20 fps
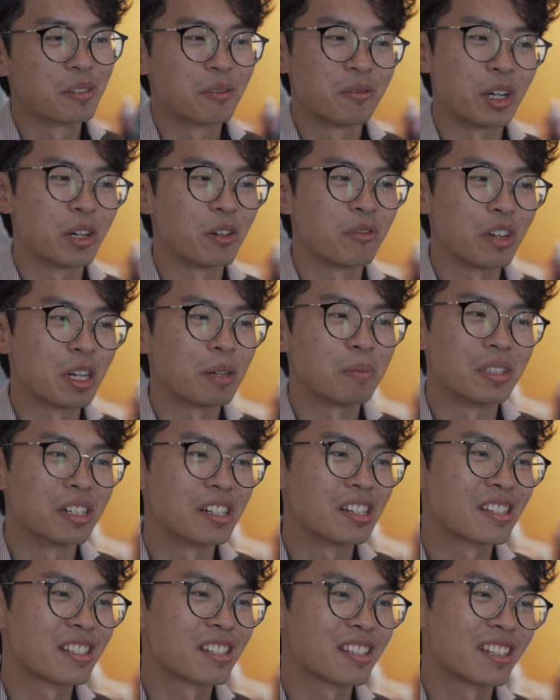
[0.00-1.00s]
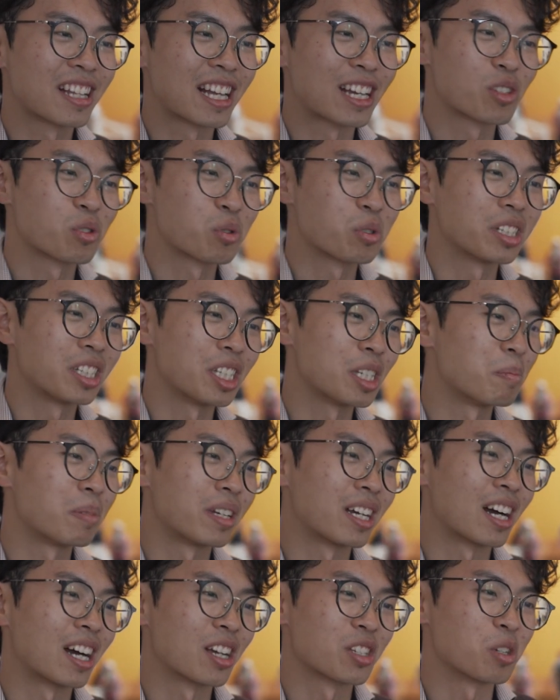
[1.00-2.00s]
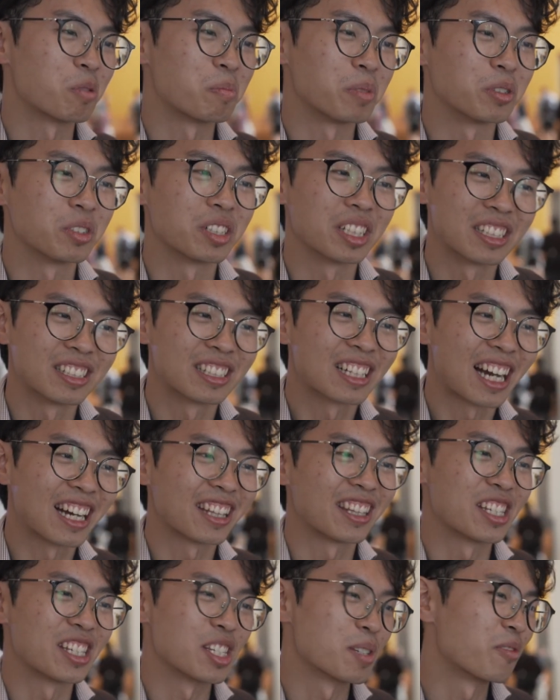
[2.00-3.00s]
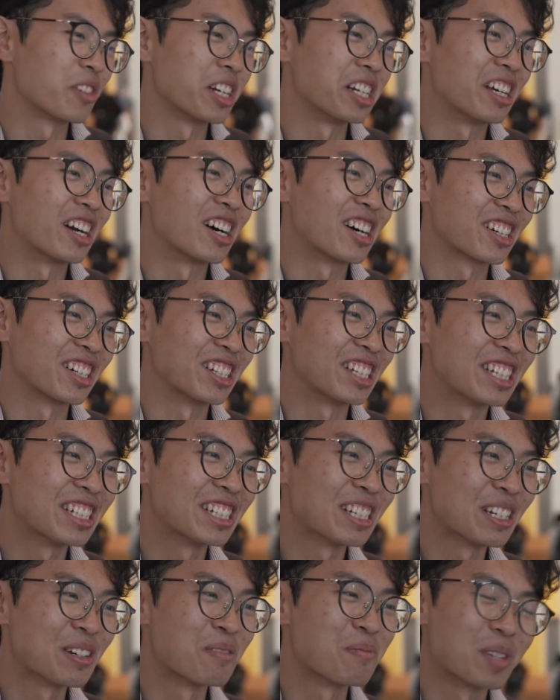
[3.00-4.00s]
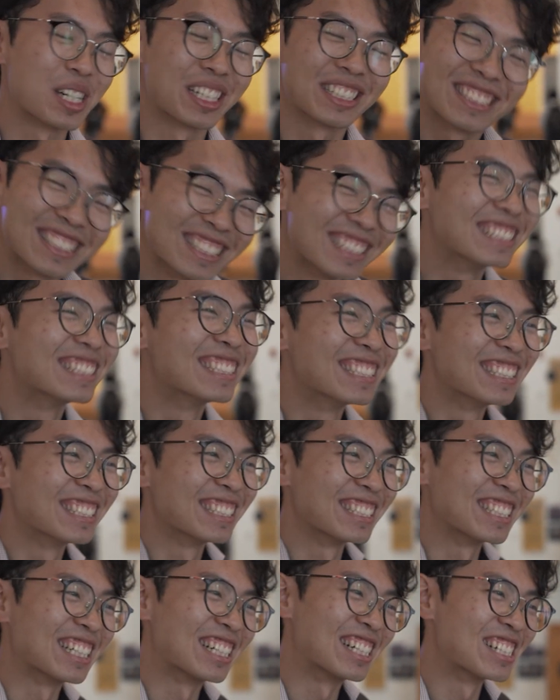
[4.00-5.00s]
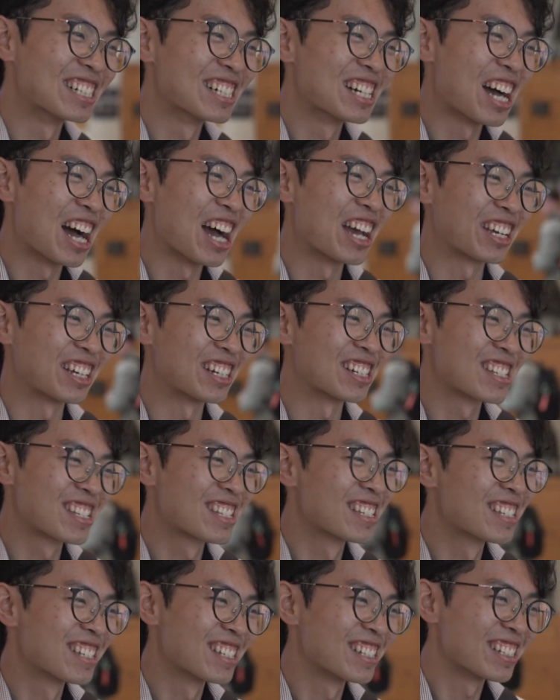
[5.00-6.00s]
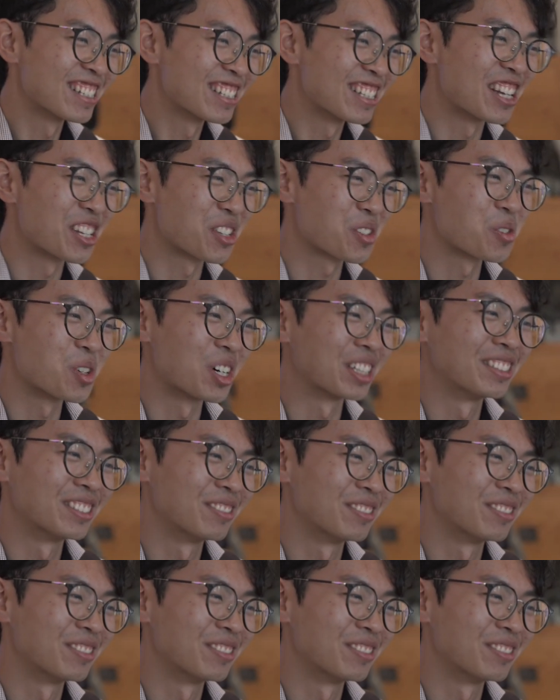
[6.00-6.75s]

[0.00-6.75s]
very famous like 3D Picasso building. I think it's fairly ugly, but yeah, I guess that's what